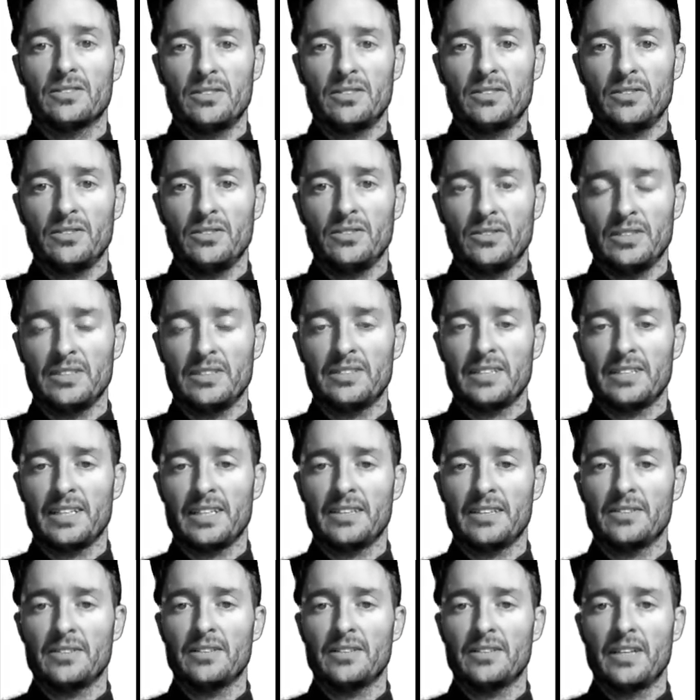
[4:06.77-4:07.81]
to this
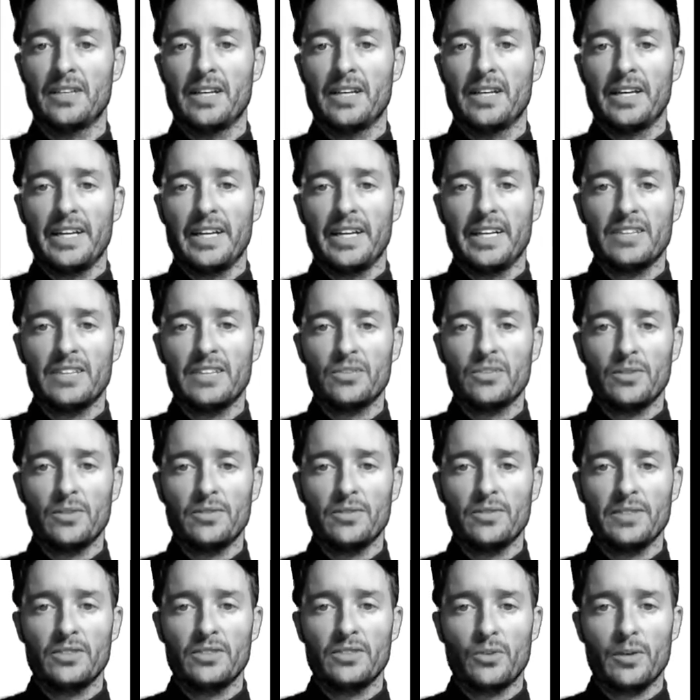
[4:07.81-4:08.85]
title, and it's
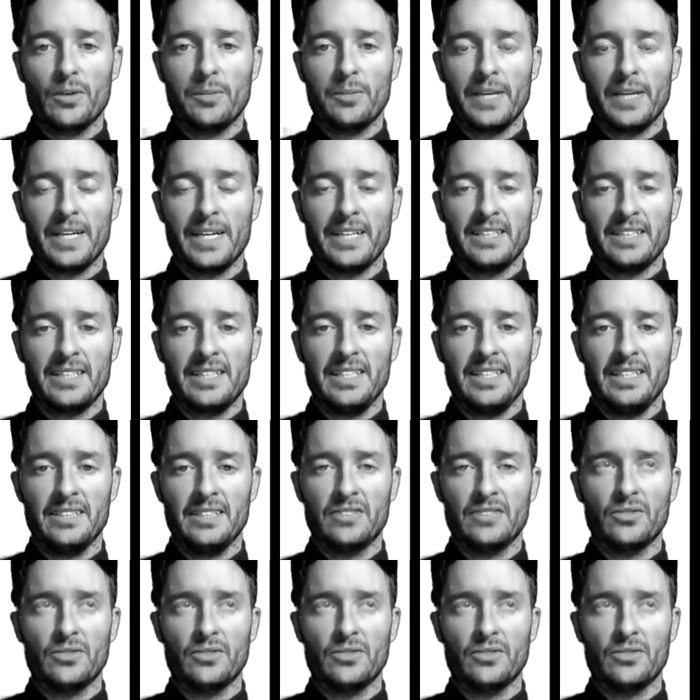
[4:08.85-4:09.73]
roughly 12 by 18.